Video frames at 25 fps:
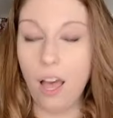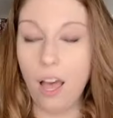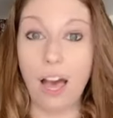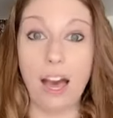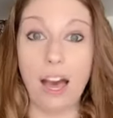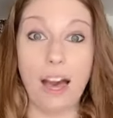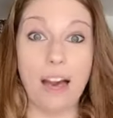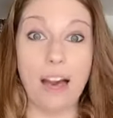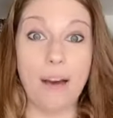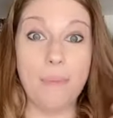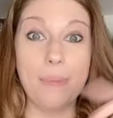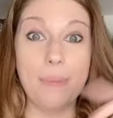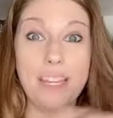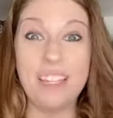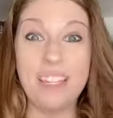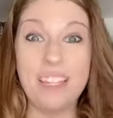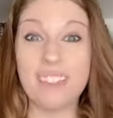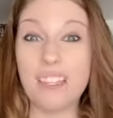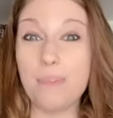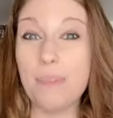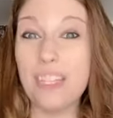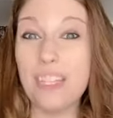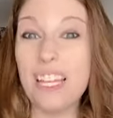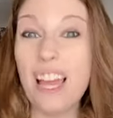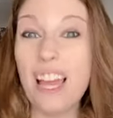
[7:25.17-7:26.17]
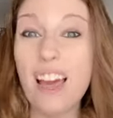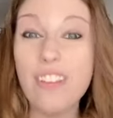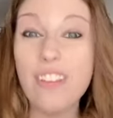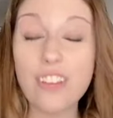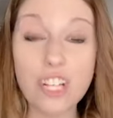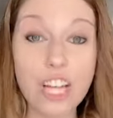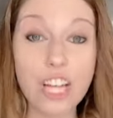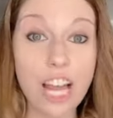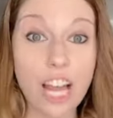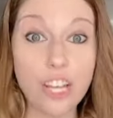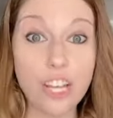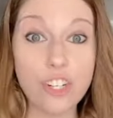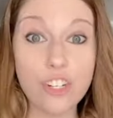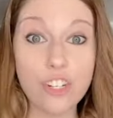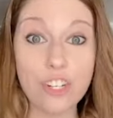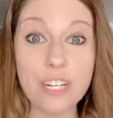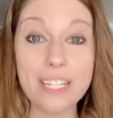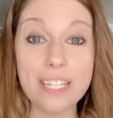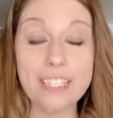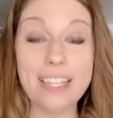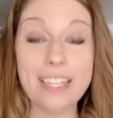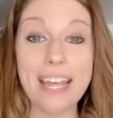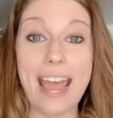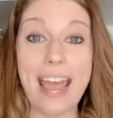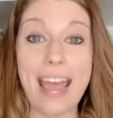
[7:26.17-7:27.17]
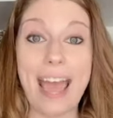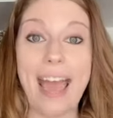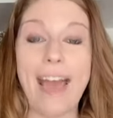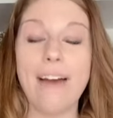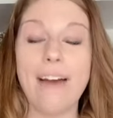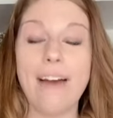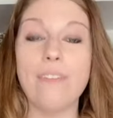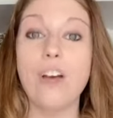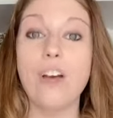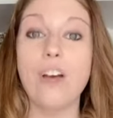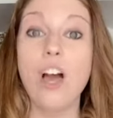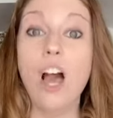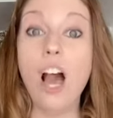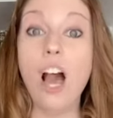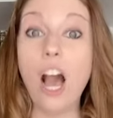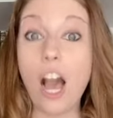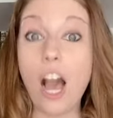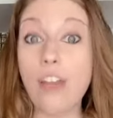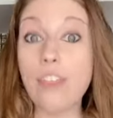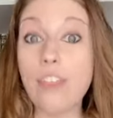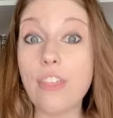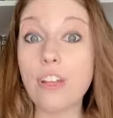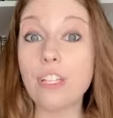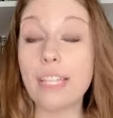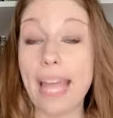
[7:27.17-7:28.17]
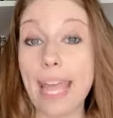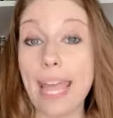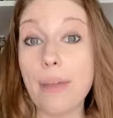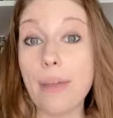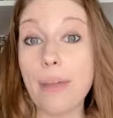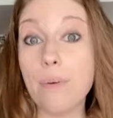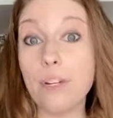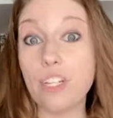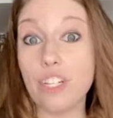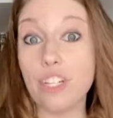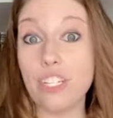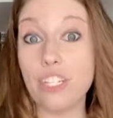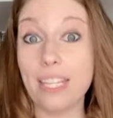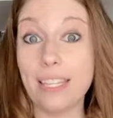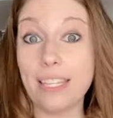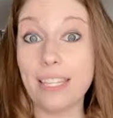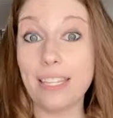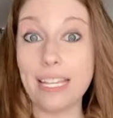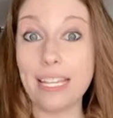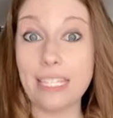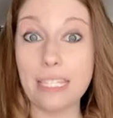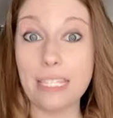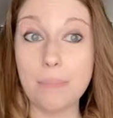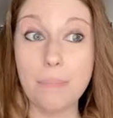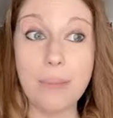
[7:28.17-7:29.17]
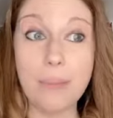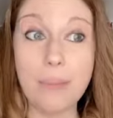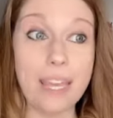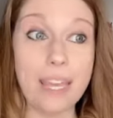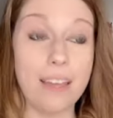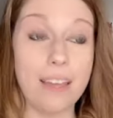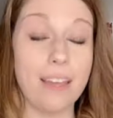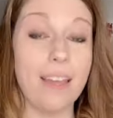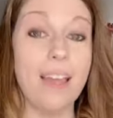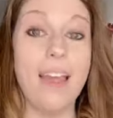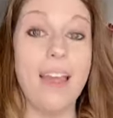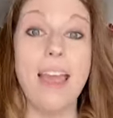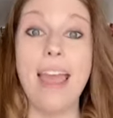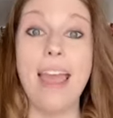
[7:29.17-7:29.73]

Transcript: um, in some of the other countries that have other languages that they speak.